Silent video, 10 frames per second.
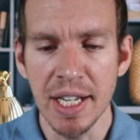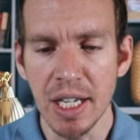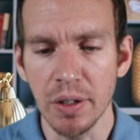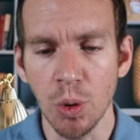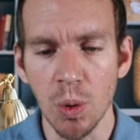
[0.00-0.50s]

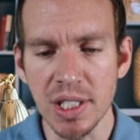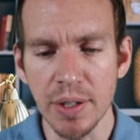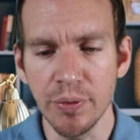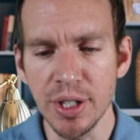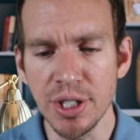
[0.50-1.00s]
Now, of course,
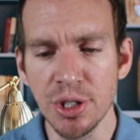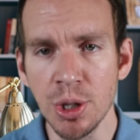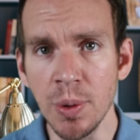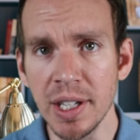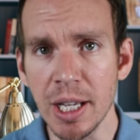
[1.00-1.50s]
if we
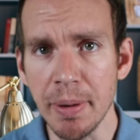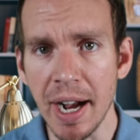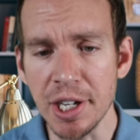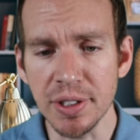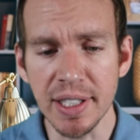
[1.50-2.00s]
do end up
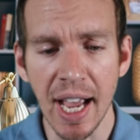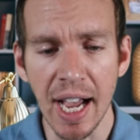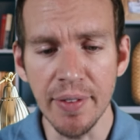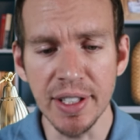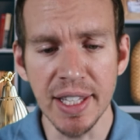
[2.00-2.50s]
actually
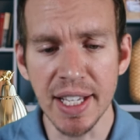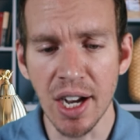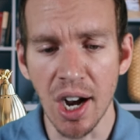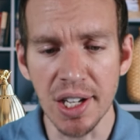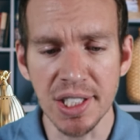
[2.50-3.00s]
having the
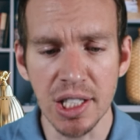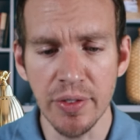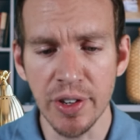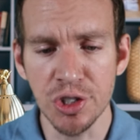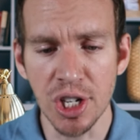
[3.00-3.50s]
cost of
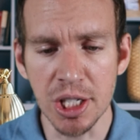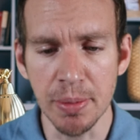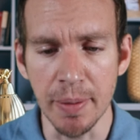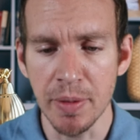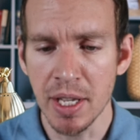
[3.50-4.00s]
living
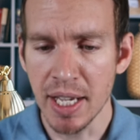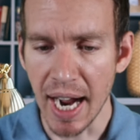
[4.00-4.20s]
adjustment,